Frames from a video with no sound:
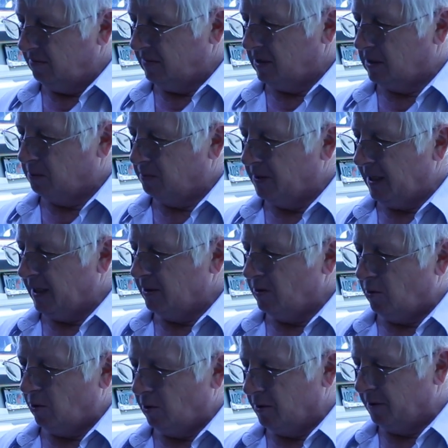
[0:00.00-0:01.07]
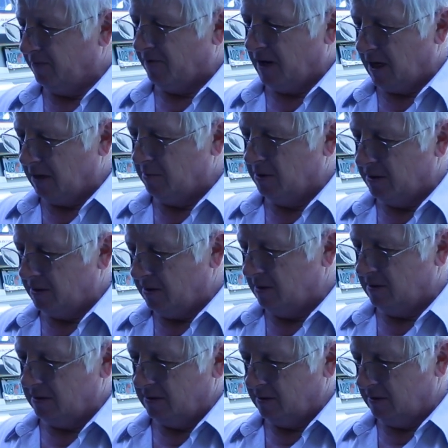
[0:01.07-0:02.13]
spread all the fiber
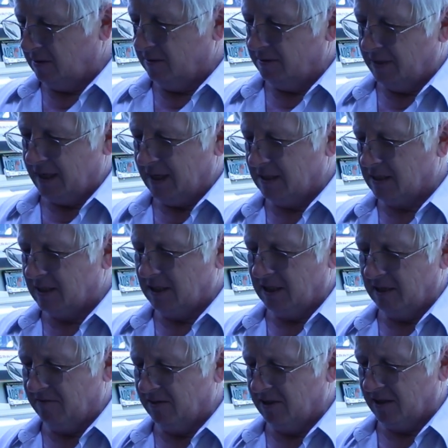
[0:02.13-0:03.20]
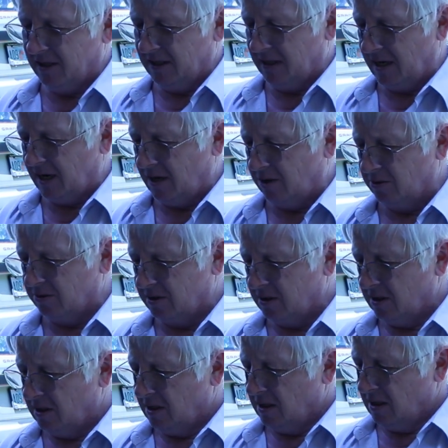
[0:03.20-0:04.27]
nicely evenly out
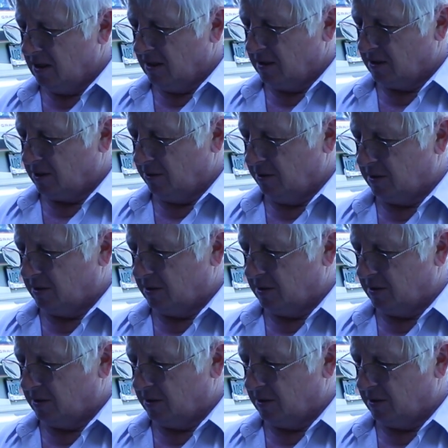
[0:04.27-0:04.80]
so